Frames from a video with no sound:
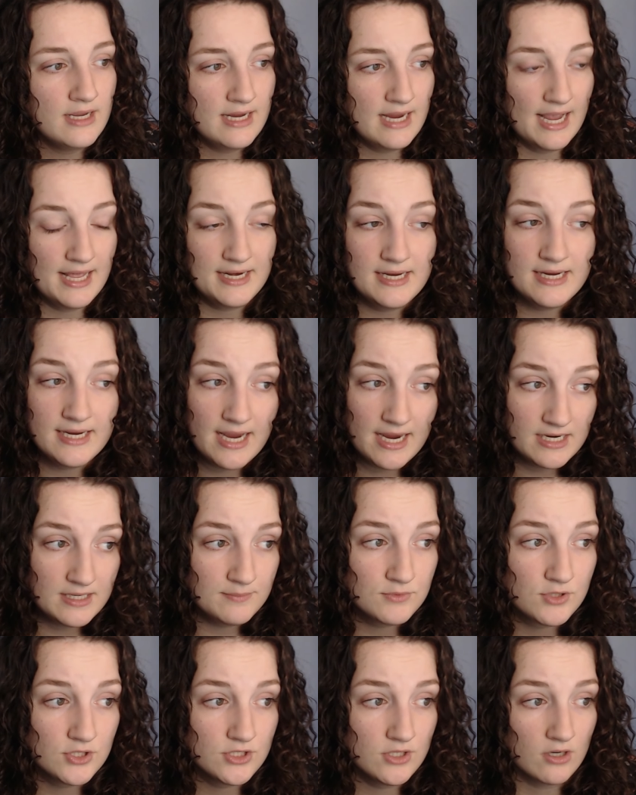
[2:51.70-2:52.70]
and he came
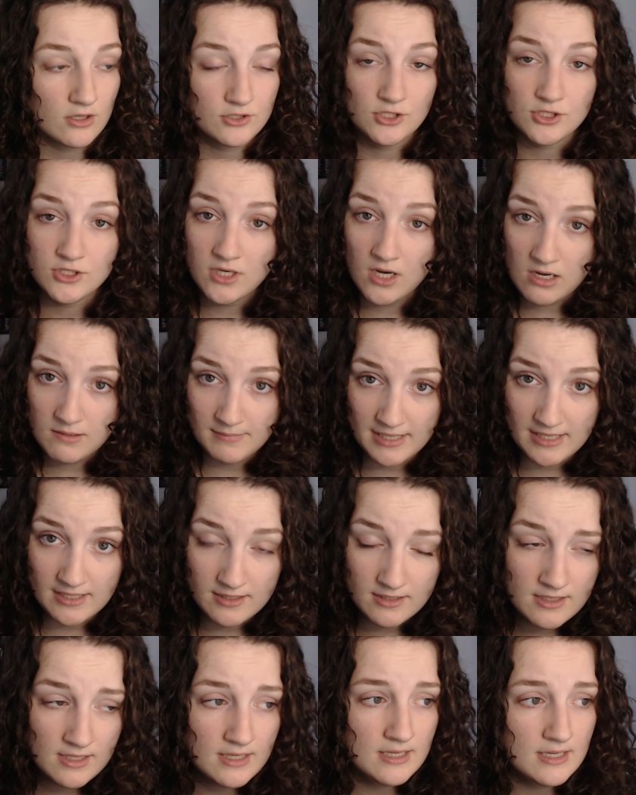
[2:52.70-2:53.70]
to talk to Tommy
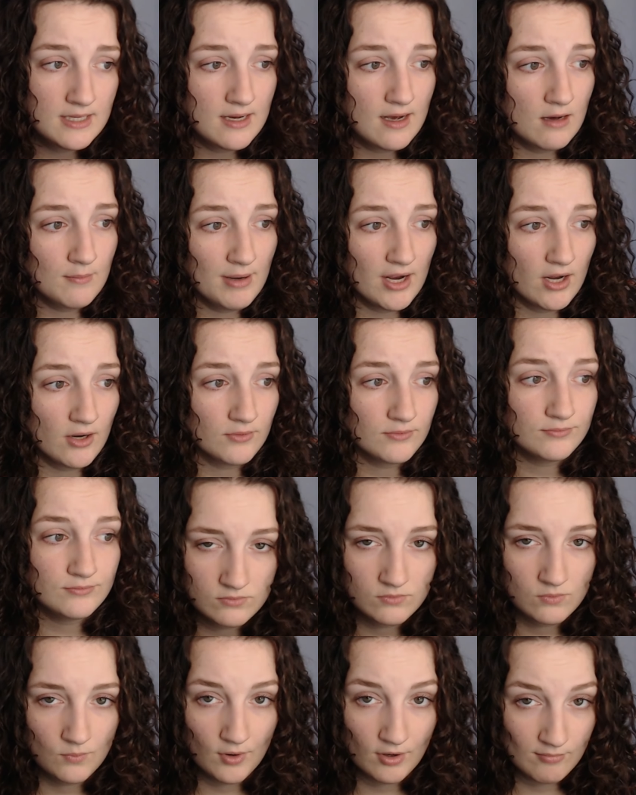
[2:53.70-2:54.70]
about
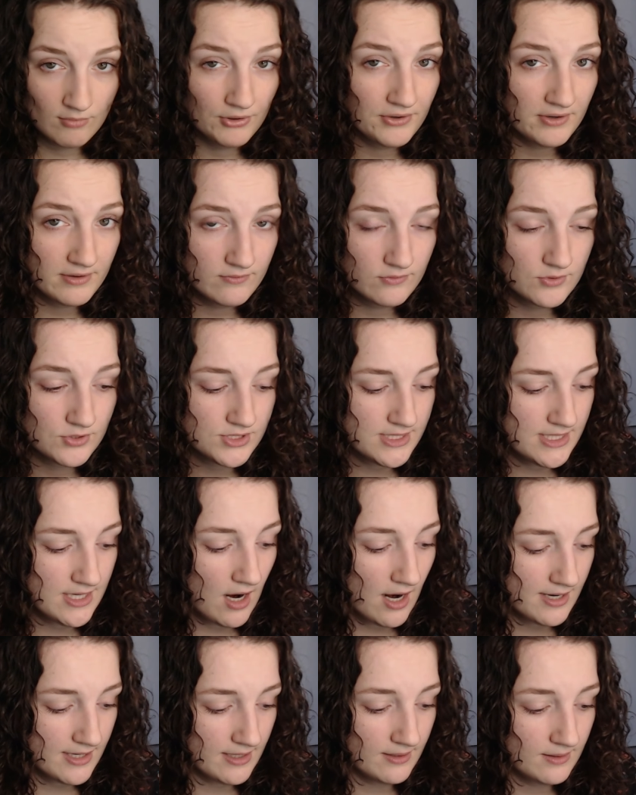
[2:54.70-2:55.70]
where Moldaver is
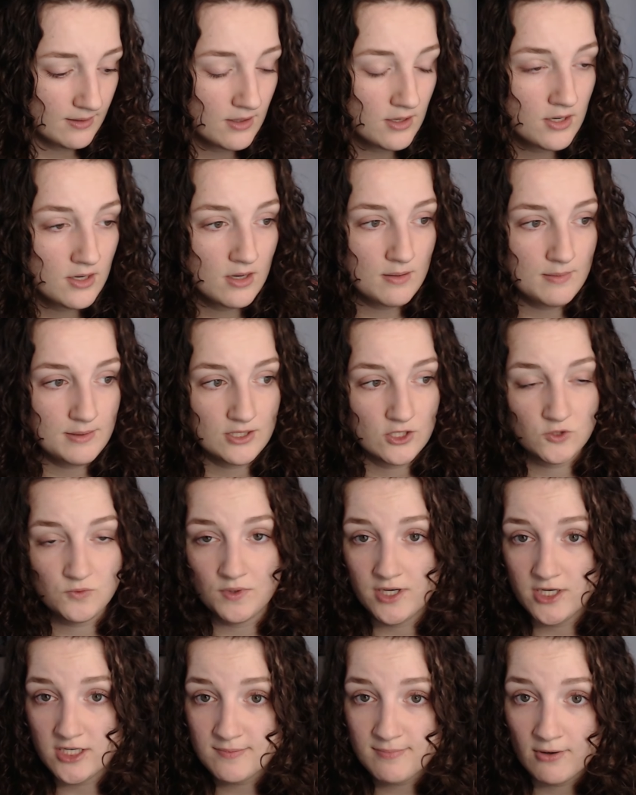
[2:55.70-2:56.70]
hiding, because when
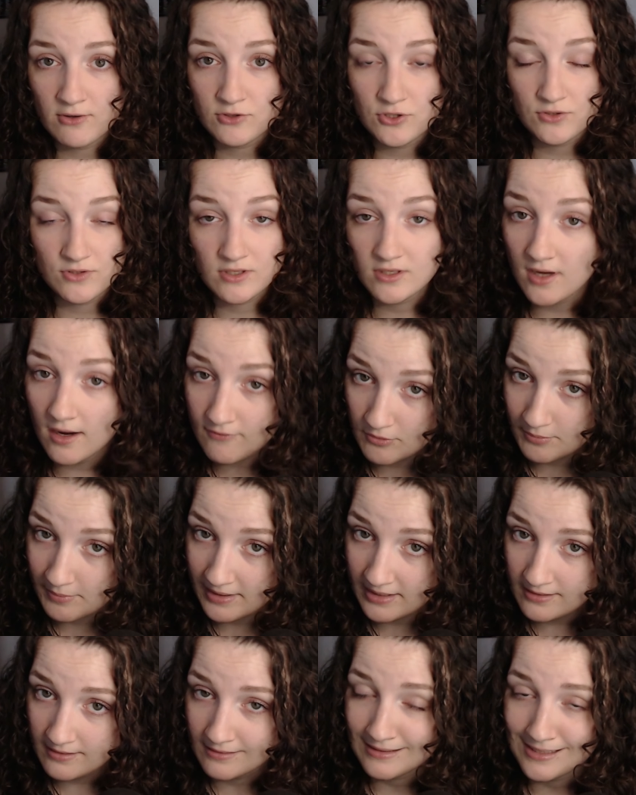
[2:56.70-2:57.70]
he spoke to the
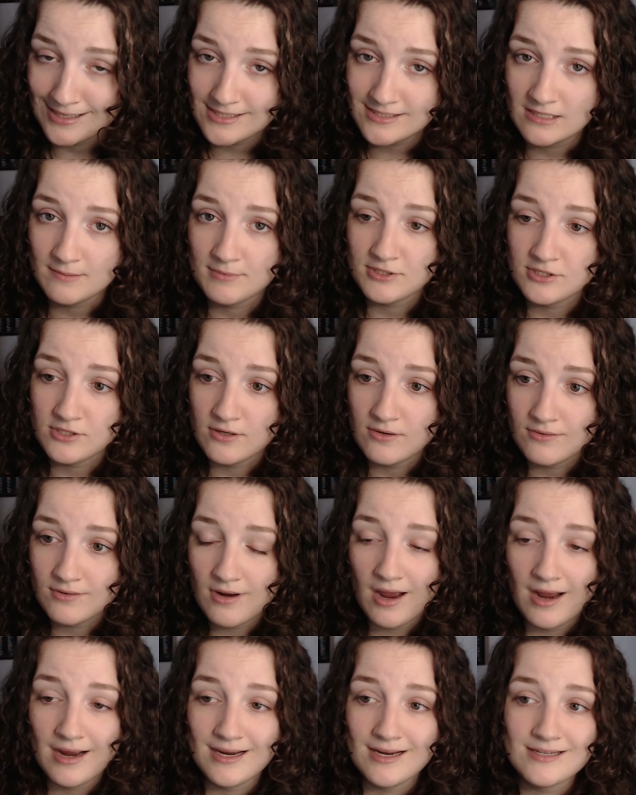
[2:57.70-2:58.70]
government in last episode,
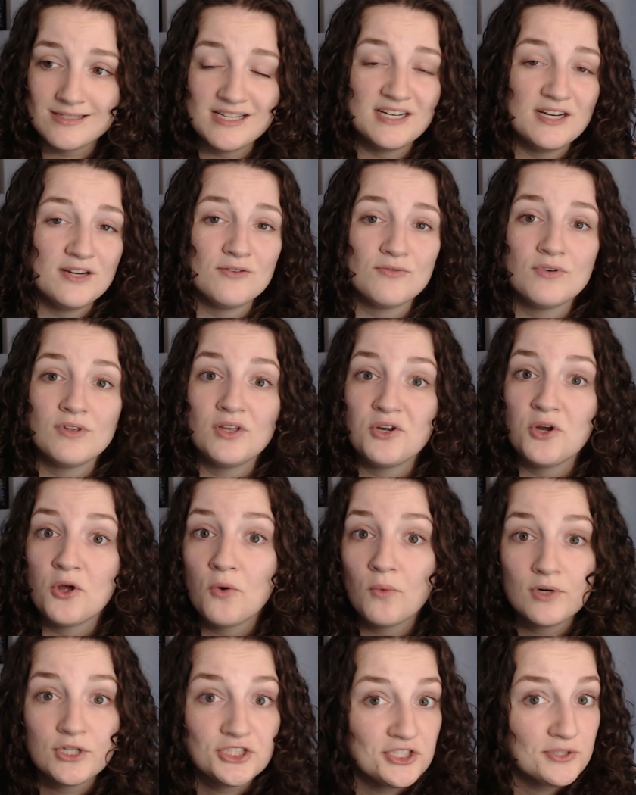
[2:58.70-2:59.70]
I guess they didn't really know
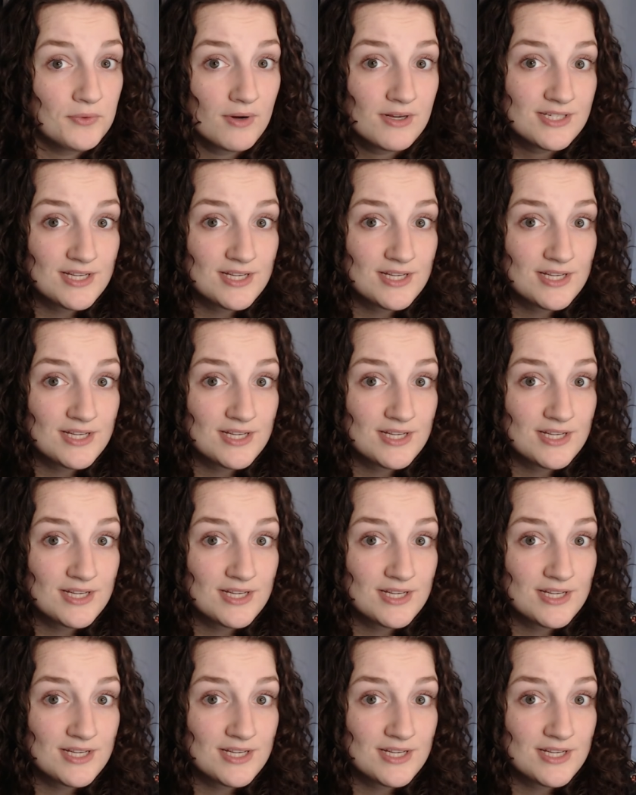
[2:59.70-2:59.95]
where she was